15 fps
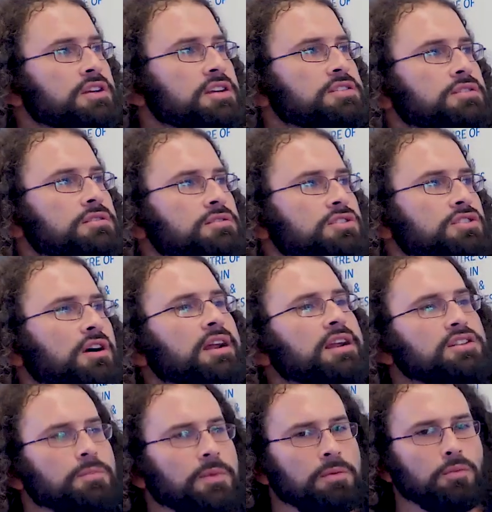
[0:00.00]
So there's
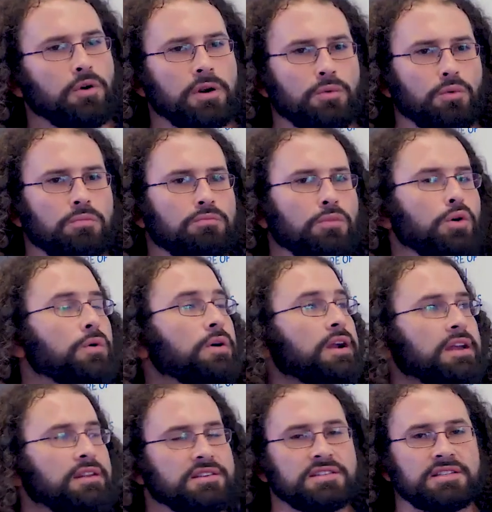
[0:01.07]
starting to be more and more
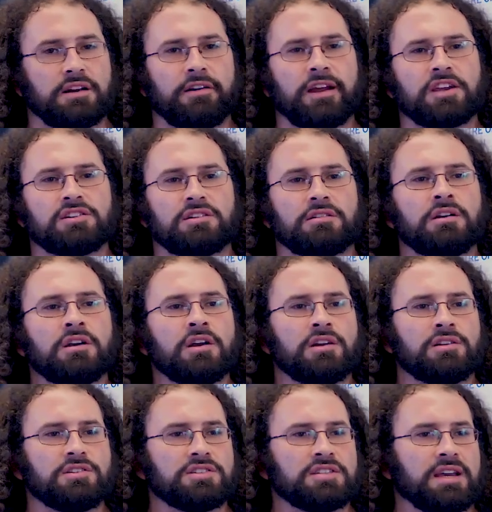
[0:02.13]
work in this direction
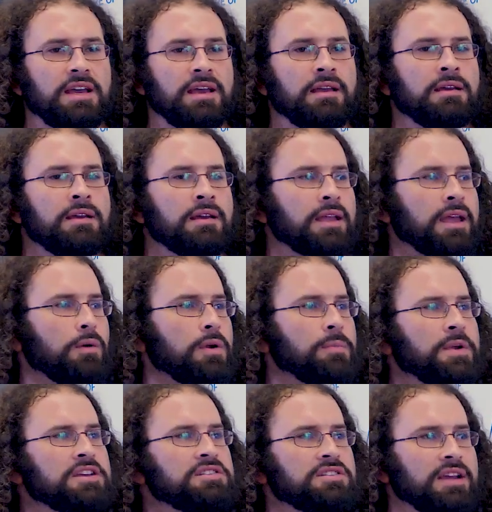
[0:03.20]
to say, can
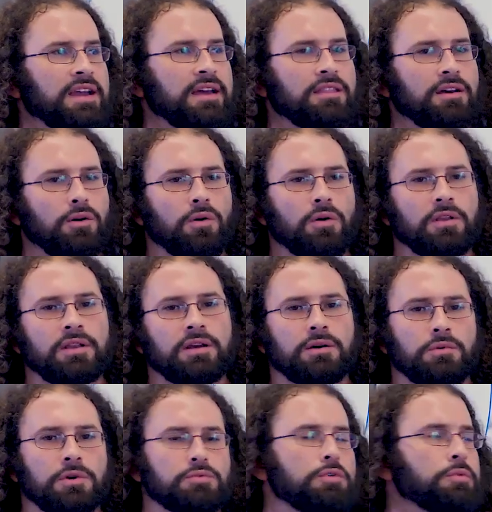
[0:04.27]
we piece together all
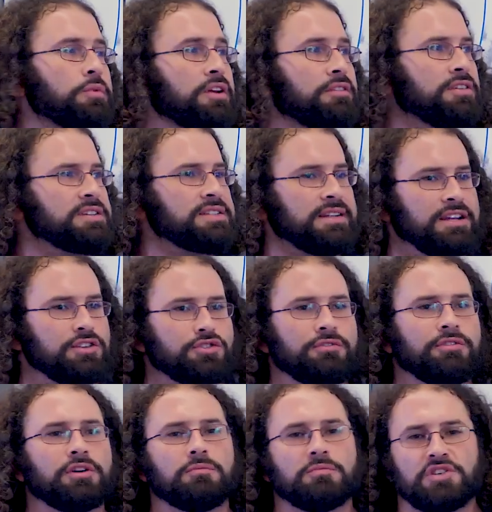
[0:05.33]
the what were previously
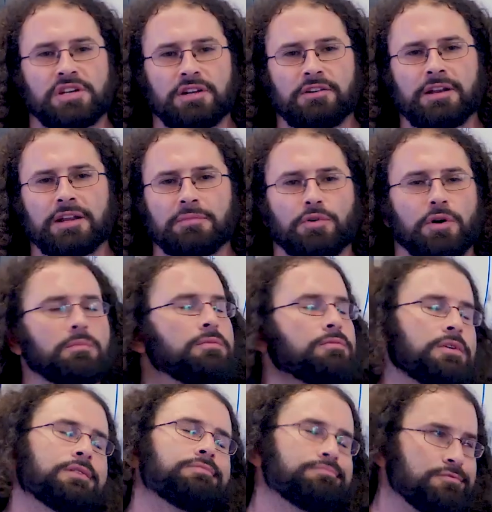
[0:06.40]
trivial machine learning
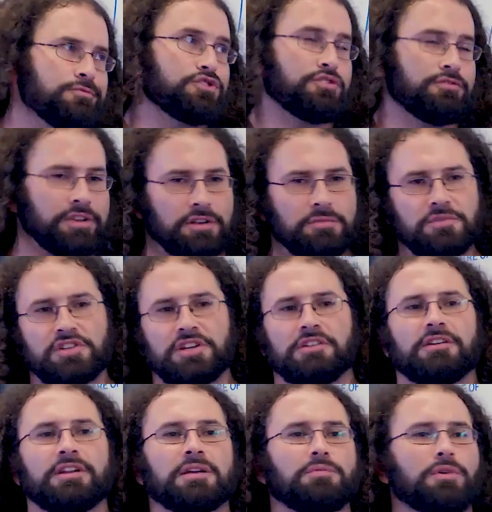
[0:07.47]

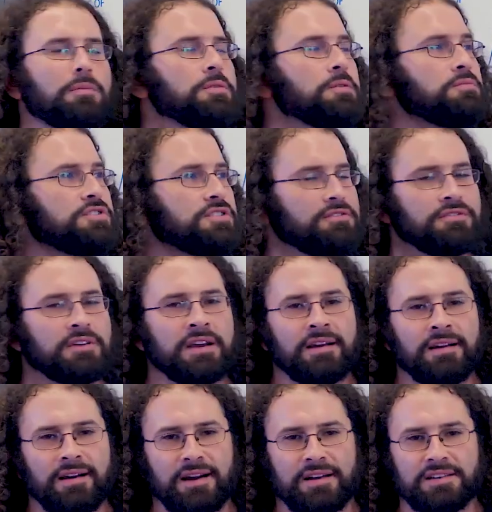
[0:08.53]
problems of
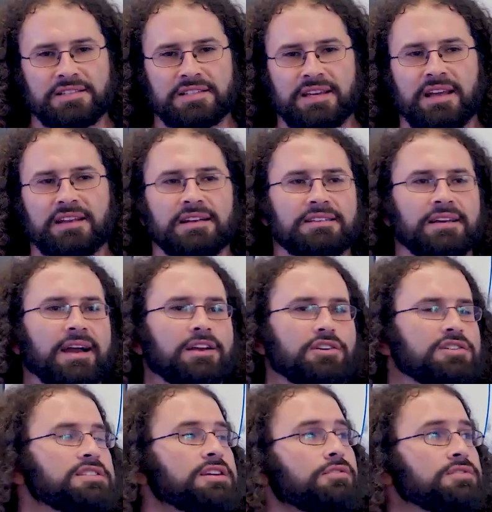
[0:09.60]
understanding
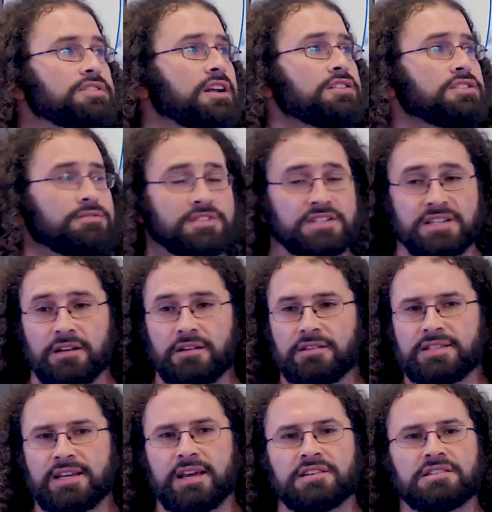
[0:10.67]
diagnostic results of a
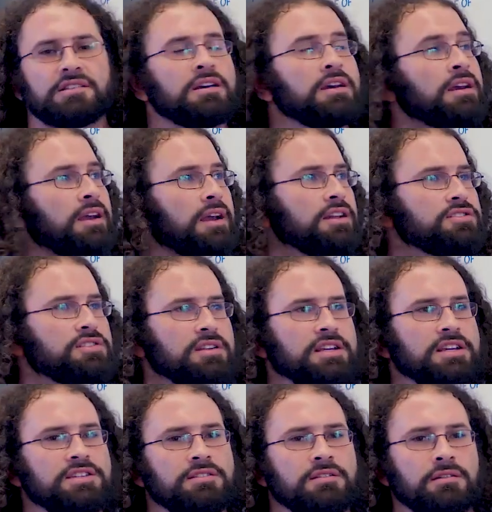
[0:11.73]
single test into
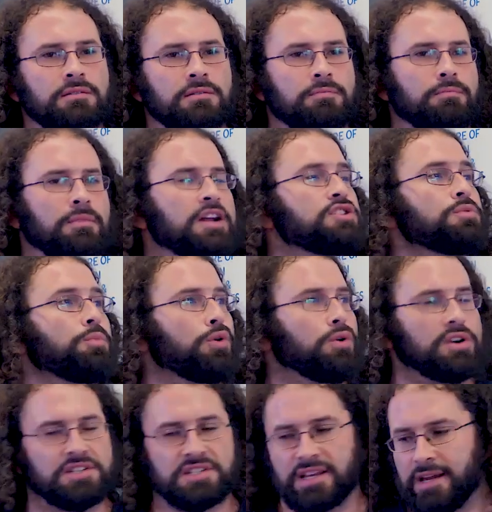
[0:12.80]
these much
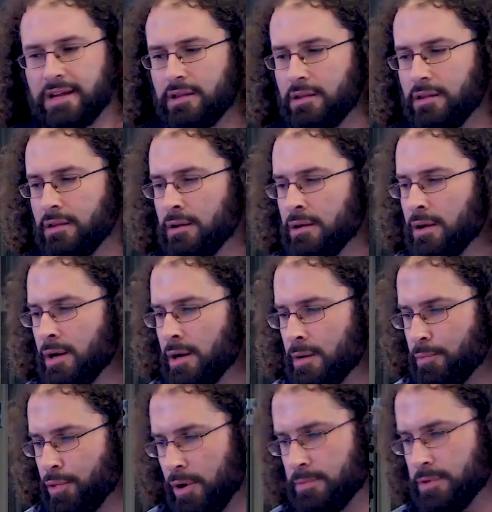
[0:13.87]
broader scale
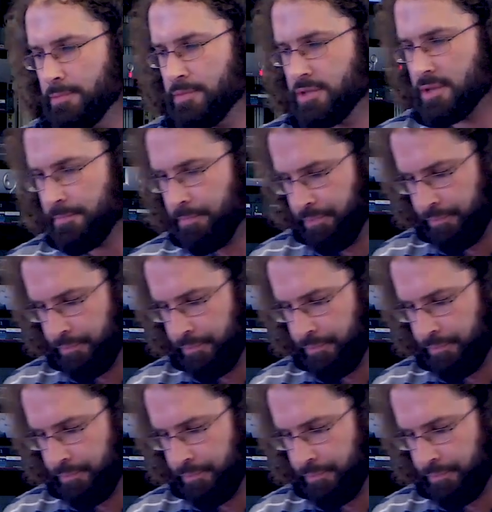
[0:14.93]
problems.